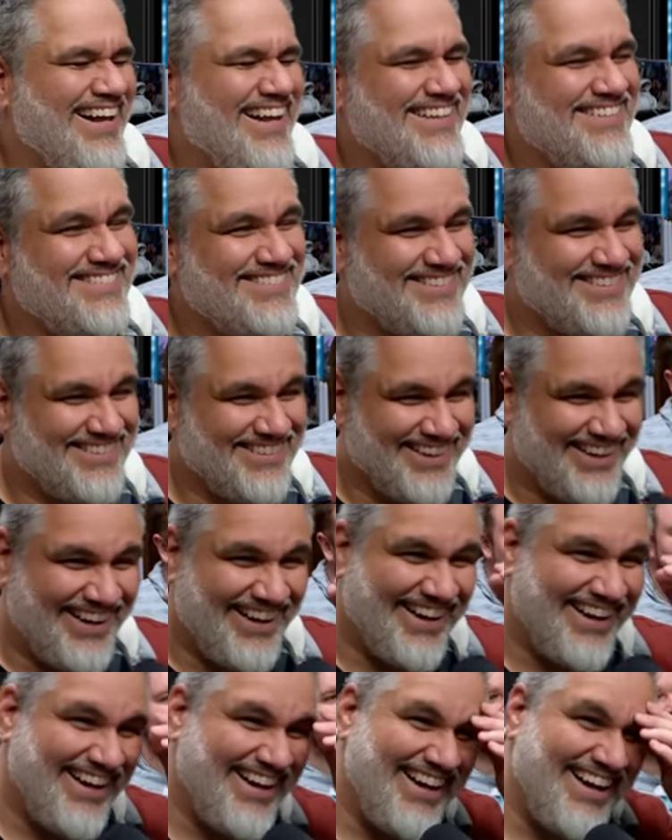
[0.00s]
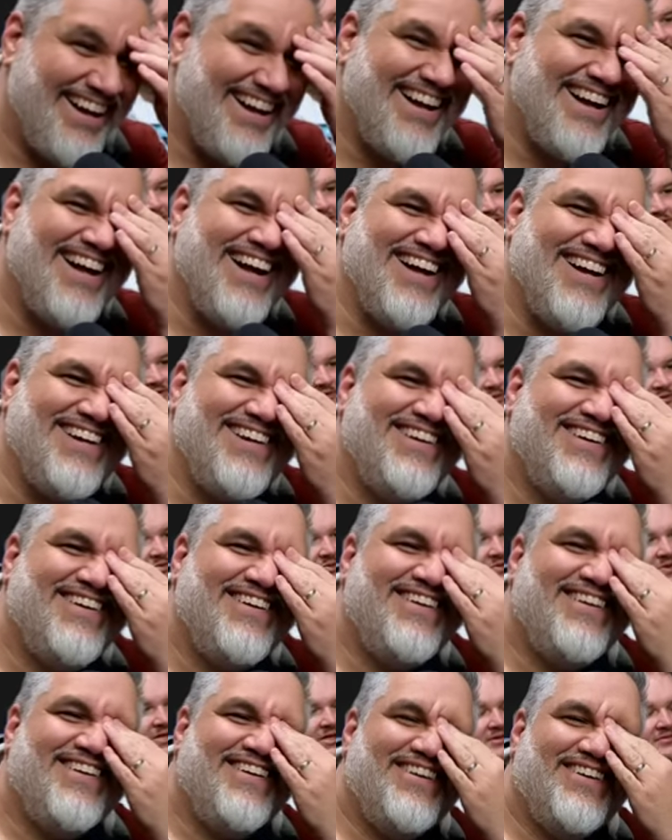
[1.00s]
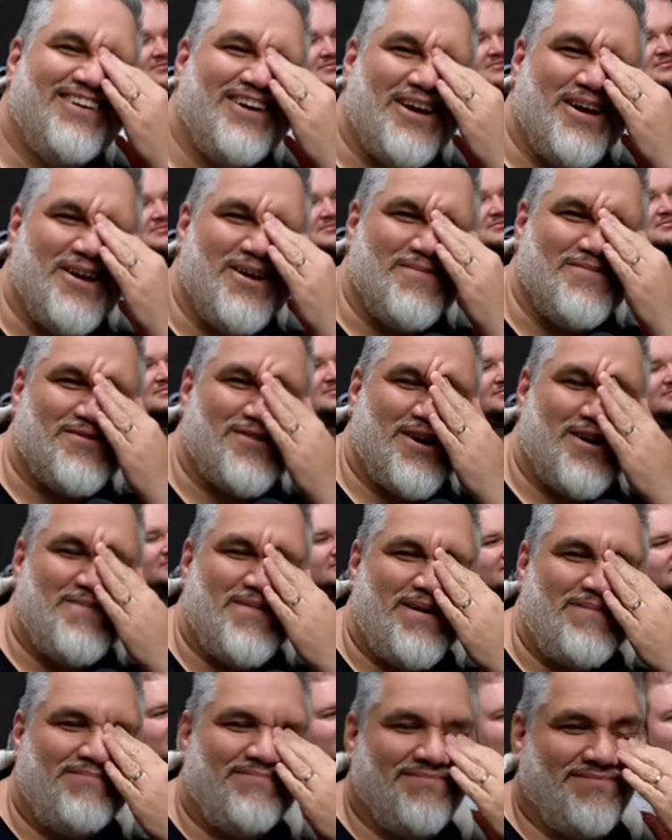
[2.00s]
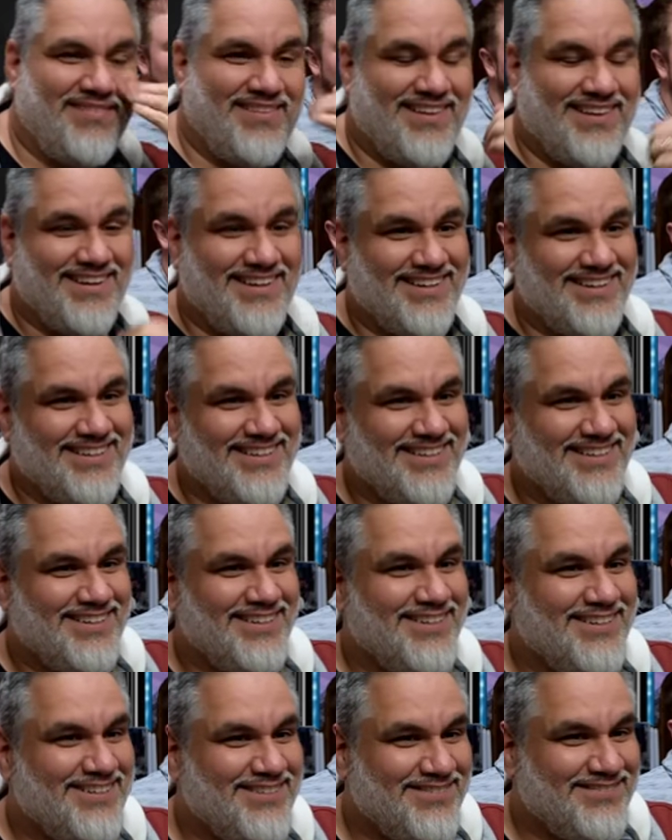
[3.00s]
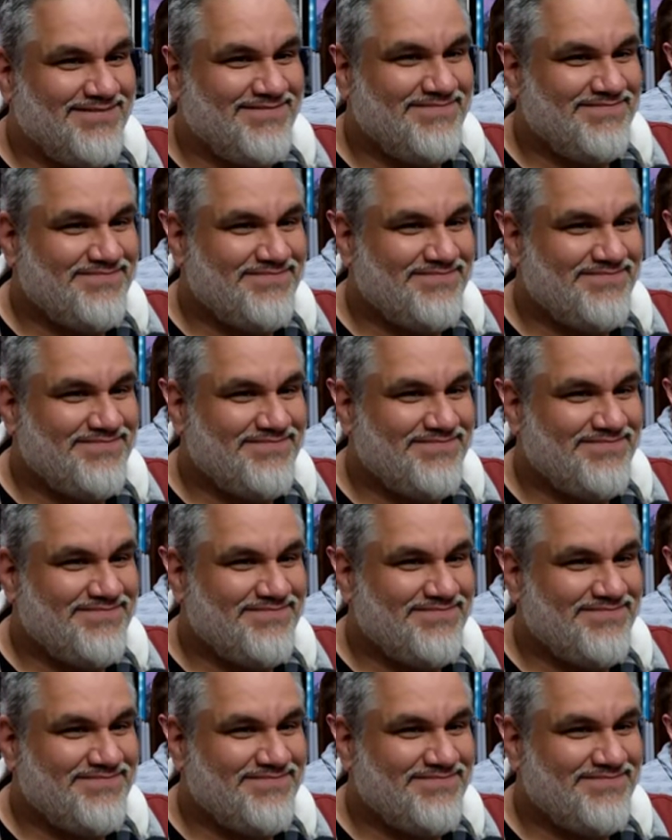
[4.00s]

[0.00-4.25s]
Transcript: It reminds everyone... We, I'm sorry, babe. We were in her instance and